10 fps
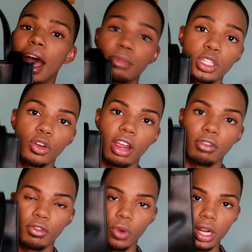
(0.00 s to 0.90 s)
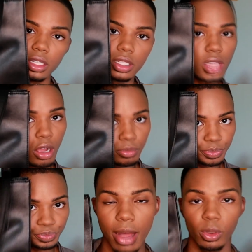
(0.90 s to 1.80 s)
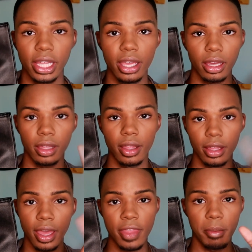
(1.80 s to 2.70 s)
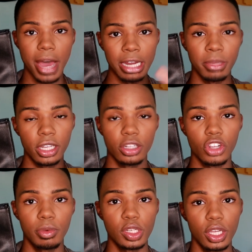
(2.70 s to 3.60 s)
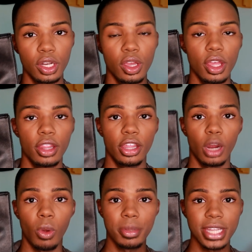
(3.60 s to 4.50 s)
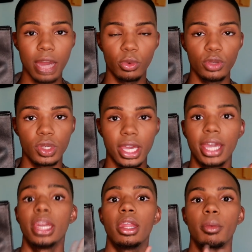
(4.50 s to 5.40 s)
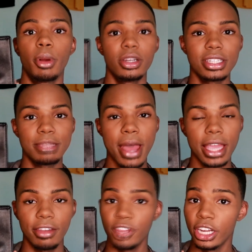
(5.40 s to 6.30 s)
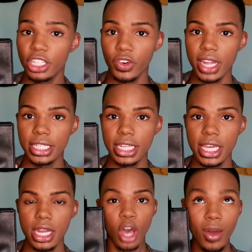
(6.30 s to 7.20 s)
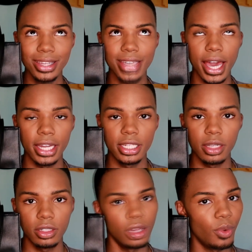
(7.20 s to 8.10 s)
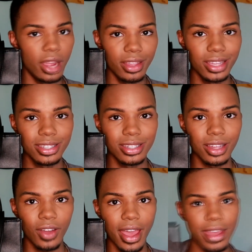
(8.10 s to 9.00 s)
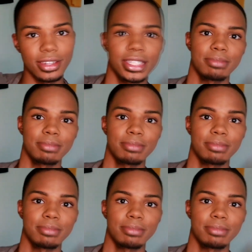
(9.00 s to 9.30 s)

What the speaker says: I'm so grateful for it. So I will link in the bottom in the description their website where you can purchase the bag if you're interested. So excited to wear this, okay, and